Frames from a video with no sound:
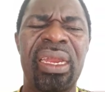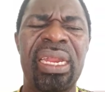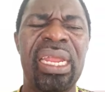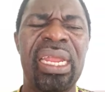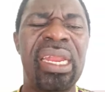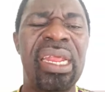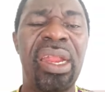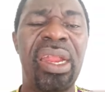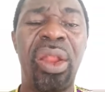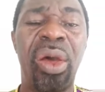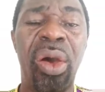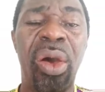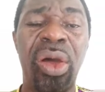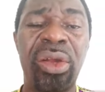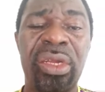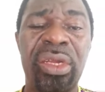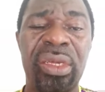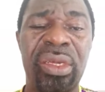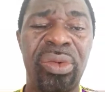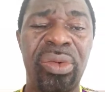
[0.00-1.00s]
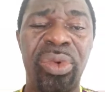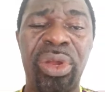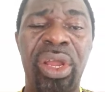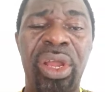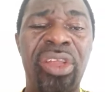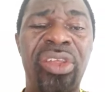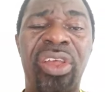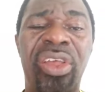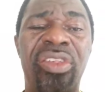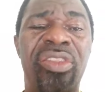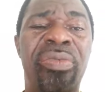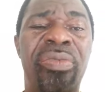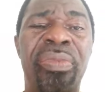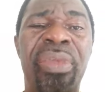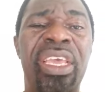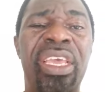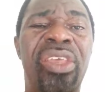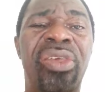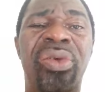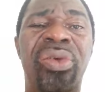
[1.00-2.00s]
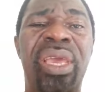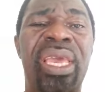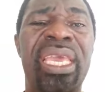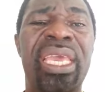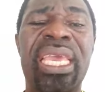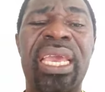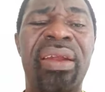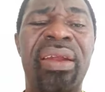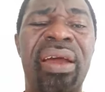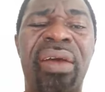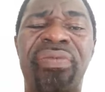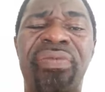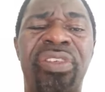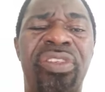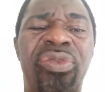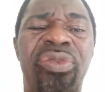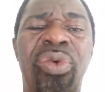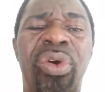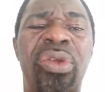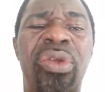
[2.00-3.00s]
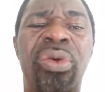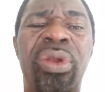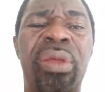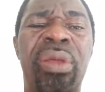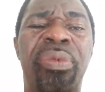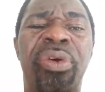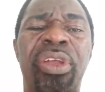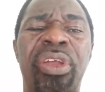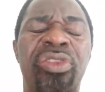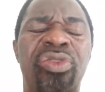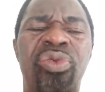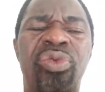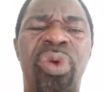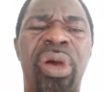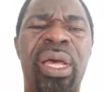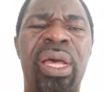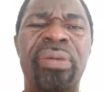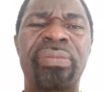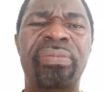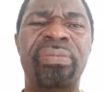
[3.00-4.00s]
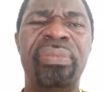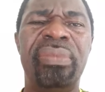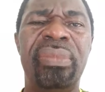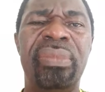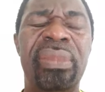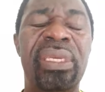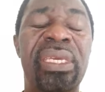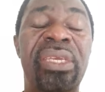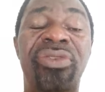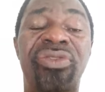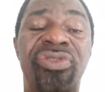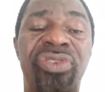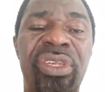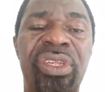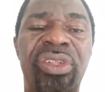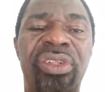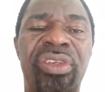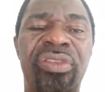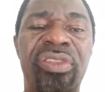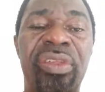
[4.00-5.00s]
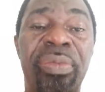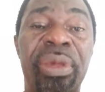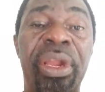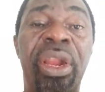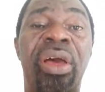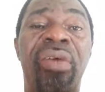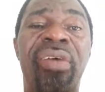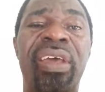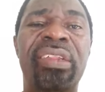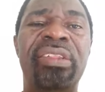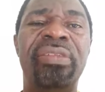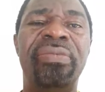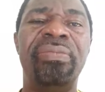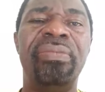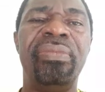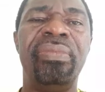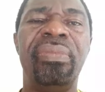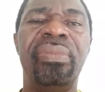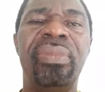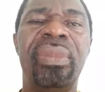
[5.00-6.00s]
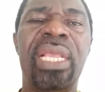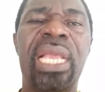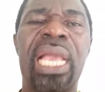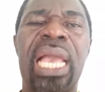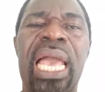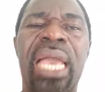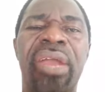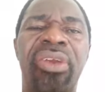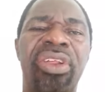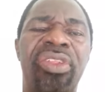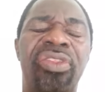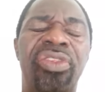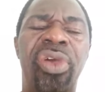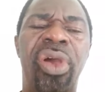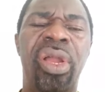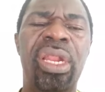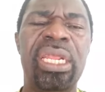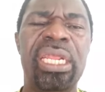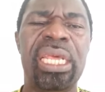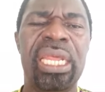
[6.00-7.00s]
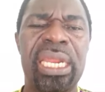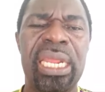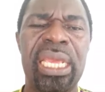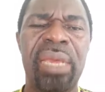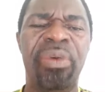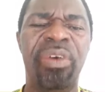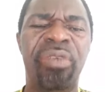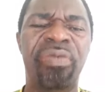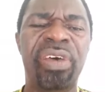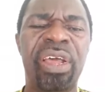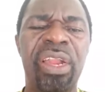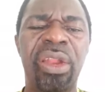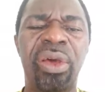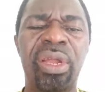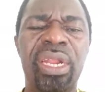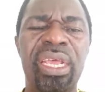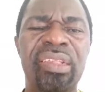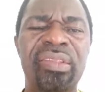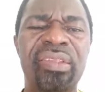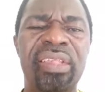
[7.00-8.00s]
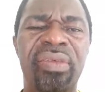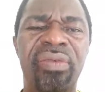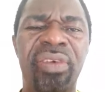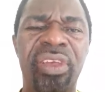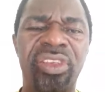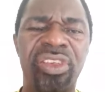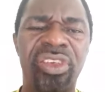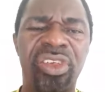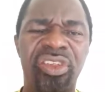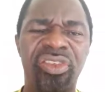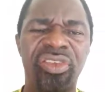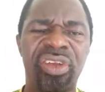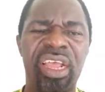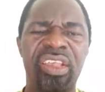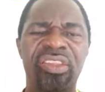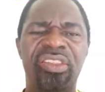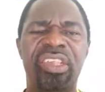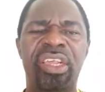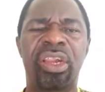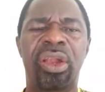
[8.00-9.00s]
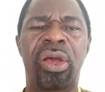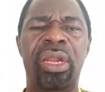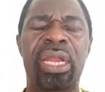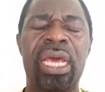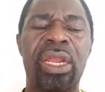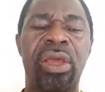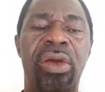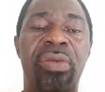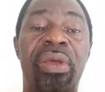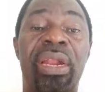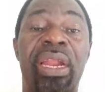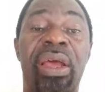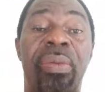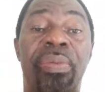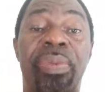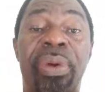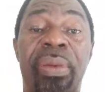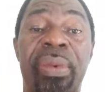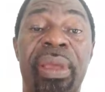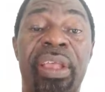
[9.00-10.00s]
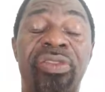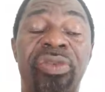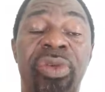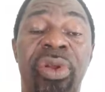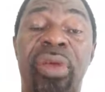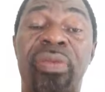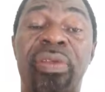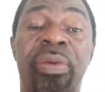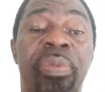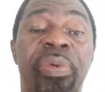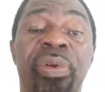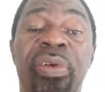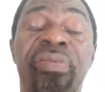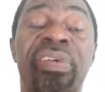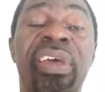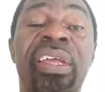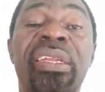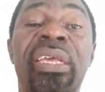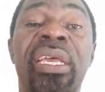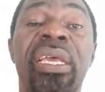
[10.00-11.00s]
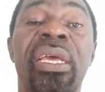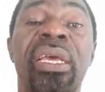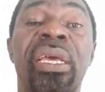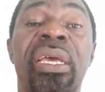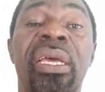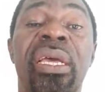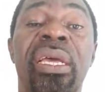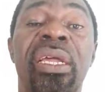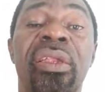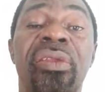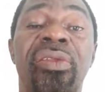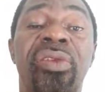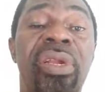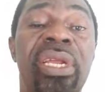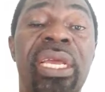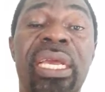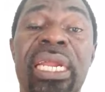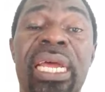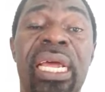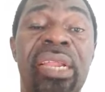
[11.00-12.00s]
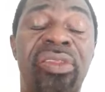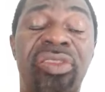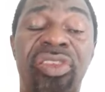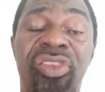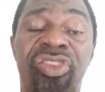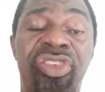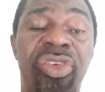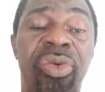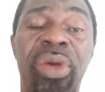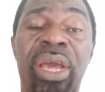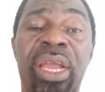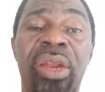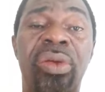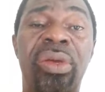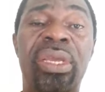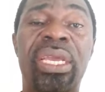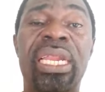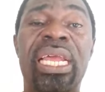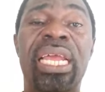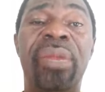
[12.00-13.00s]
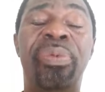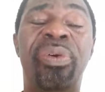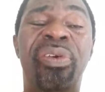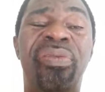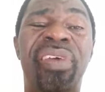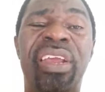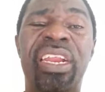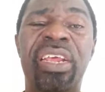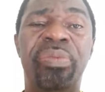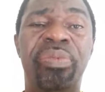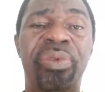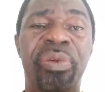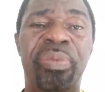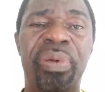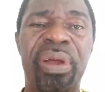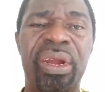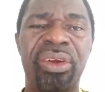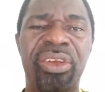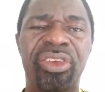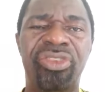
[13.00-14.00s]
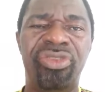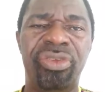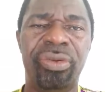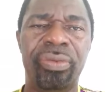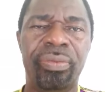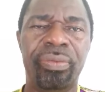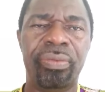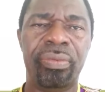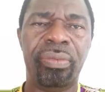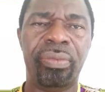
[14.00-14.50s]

that the Lord will not just make you a hearer of his word only, but a doer. In Jesus' name. Beloved, I greet you all in the name of our Lord and Savior Jesus Christ. Still under the umbrella of Premier School of the Prophet. Today in our teaching, we are looking at prophetic preparation.